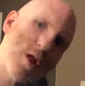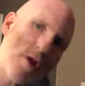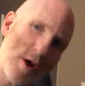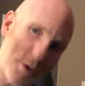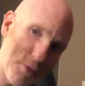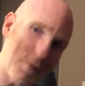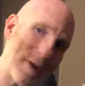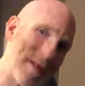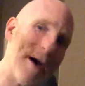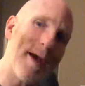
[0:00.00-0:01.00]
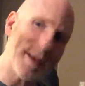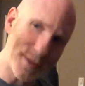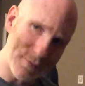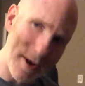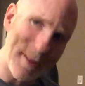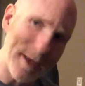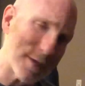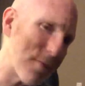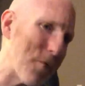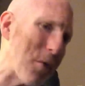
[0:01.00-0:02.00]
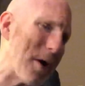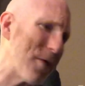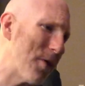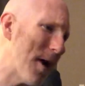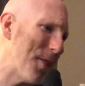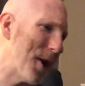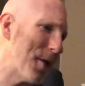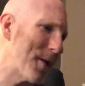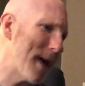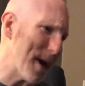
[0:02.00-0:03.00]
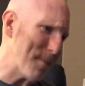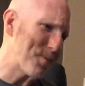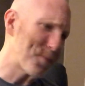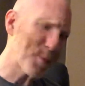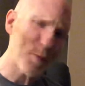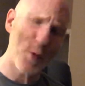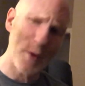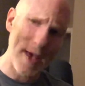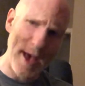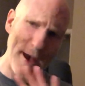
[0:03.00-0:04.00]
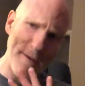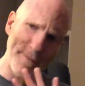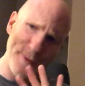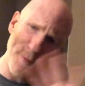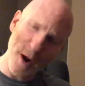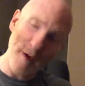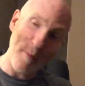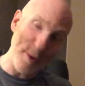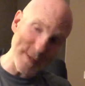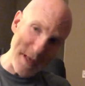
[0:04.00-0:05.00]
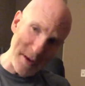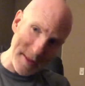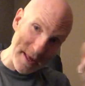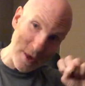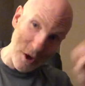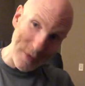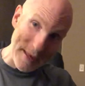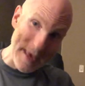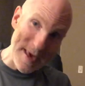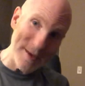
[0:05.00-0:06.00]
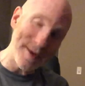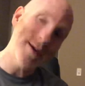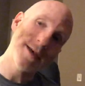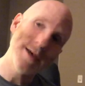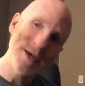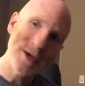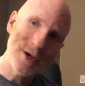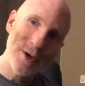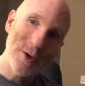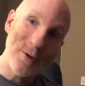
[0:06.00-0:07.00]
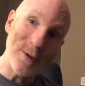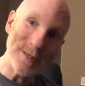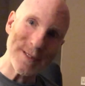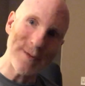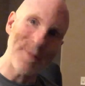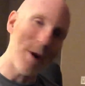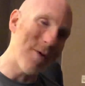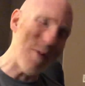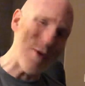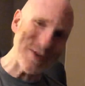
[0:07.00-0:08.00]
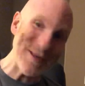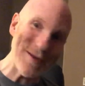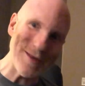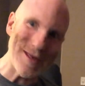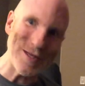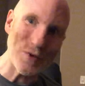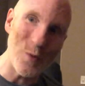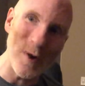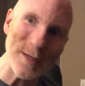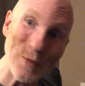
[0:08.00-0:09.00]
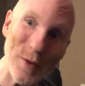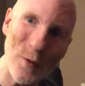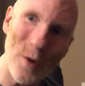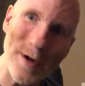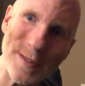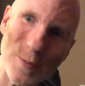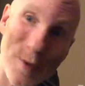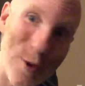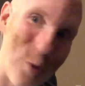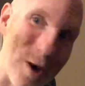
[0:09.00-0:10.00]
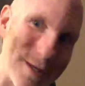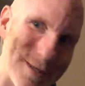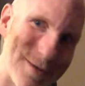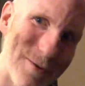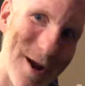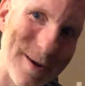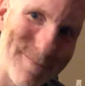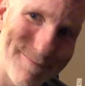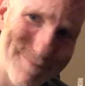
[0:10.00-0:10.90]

along three lines, right? Like, so Freud thought that, okay, we have the power of personality that he called the id, which is the power of personality that just wants what it wants when it wants it, right?